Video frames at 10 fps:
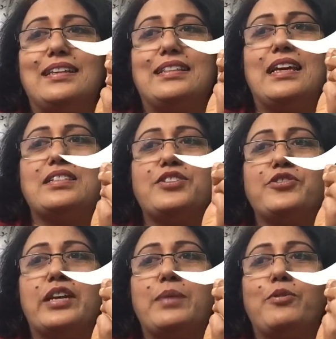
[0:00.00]
That's the
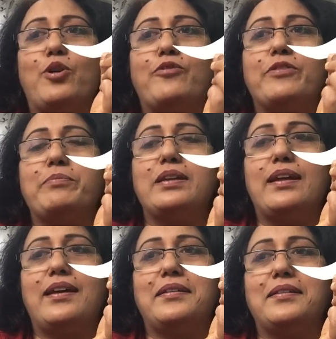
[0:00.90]
shape of a
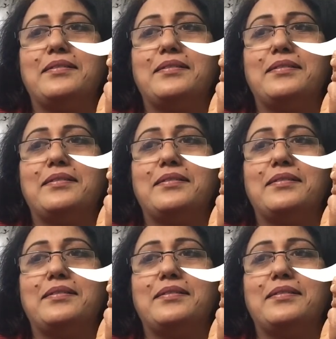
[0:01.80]
banana.